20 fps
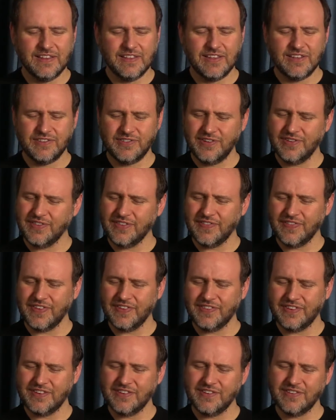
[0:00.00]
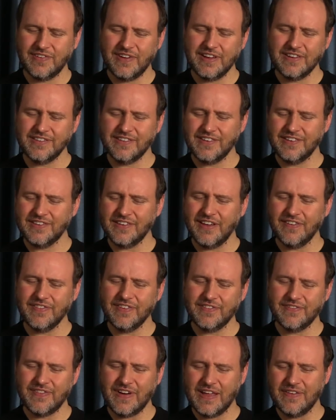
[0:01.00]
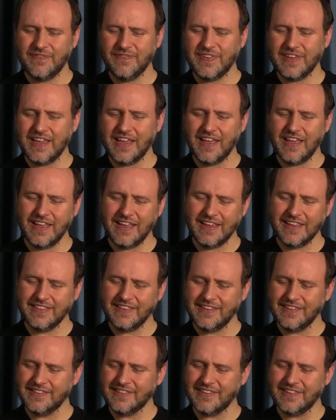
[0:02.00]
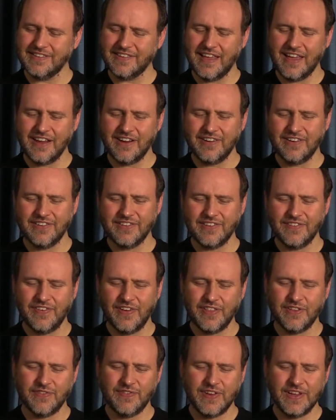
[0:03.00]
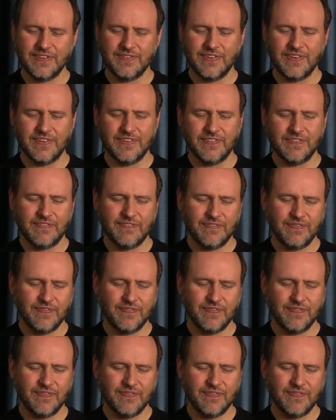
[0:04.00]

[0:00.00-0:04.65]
the truth of the situation is often wrapped behind these desires of other people.